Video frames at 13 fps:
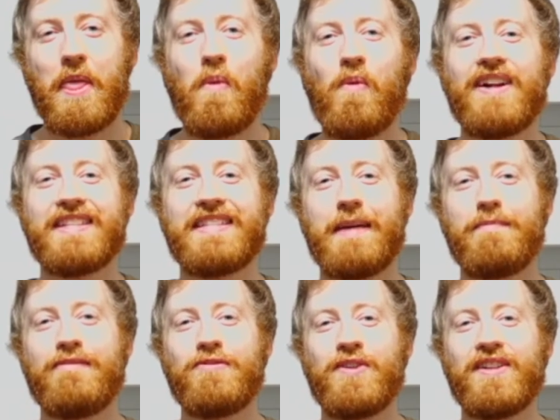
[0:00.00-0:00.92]
What's up
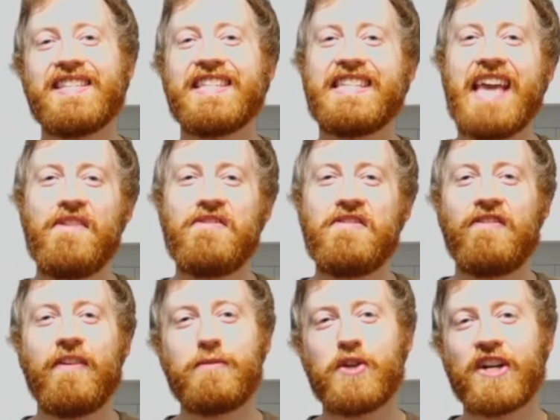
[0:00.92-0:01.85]
everyone, this is Kevin
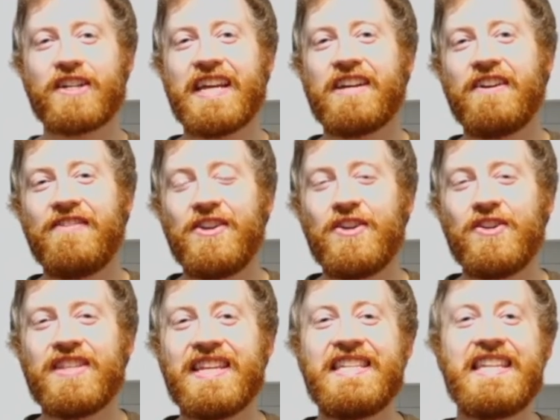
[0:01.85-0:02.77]
from SharkTank
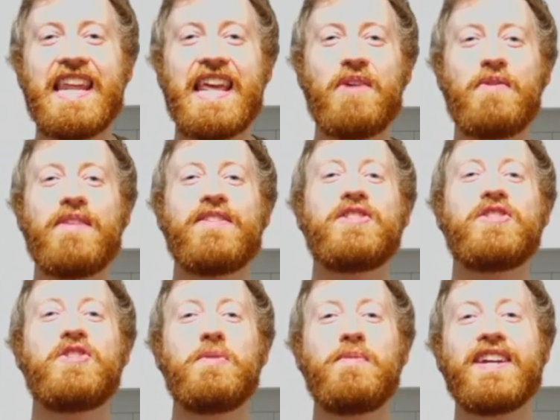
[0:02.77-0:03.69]
Reviews, and today we have a
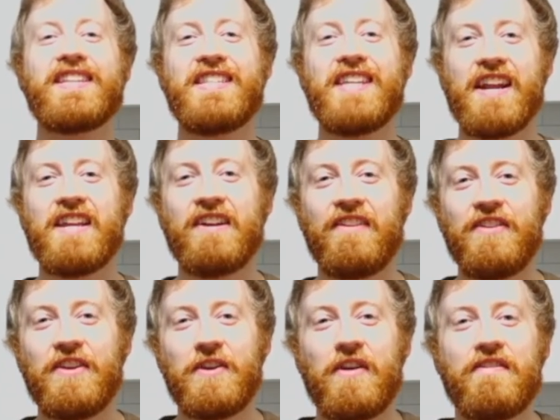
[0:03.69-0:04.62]
super exciting
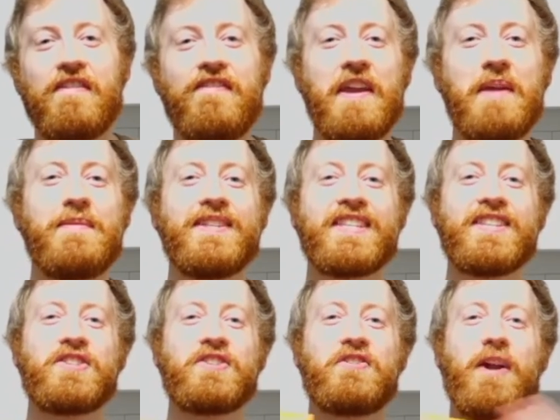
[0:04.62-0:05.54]
review of the famous
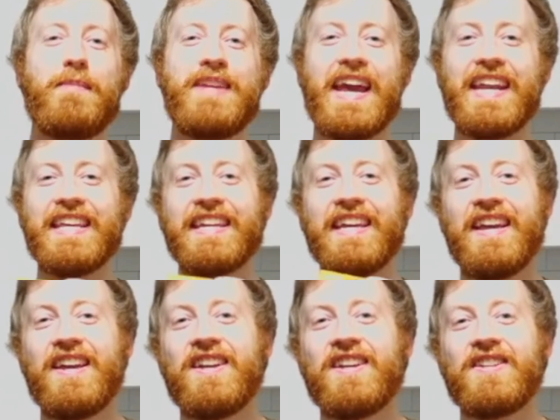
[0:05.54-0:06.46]
Scrub Daddy.
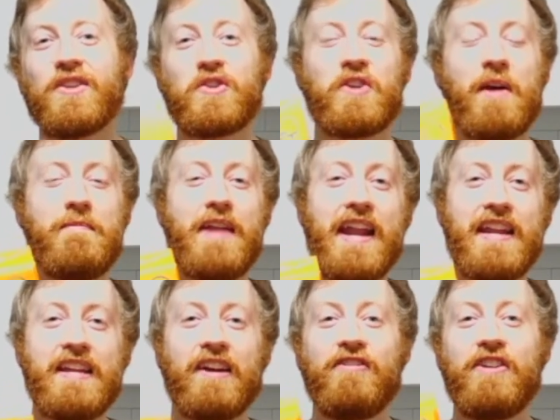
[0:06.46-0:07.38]
So Scrub
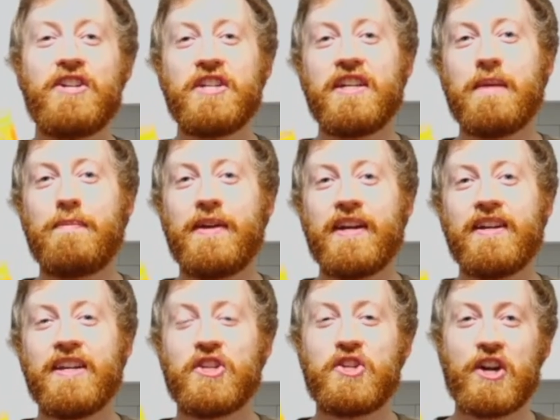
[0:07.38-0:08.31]
Daddy originally
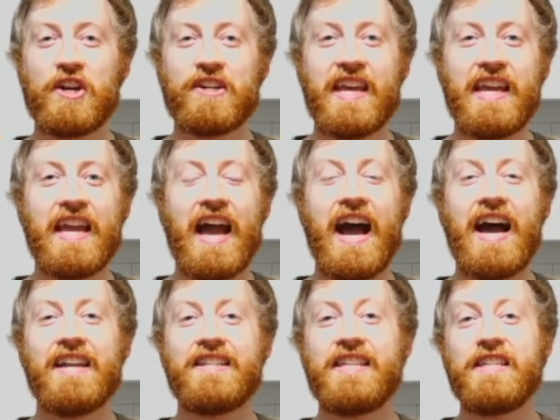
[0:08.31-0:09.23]
appeared in Shark Tank
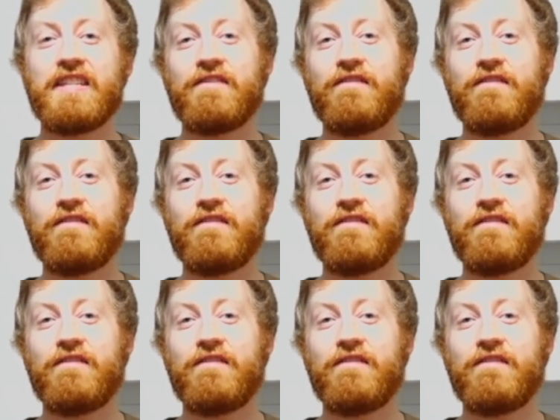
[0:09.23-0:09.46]
on Season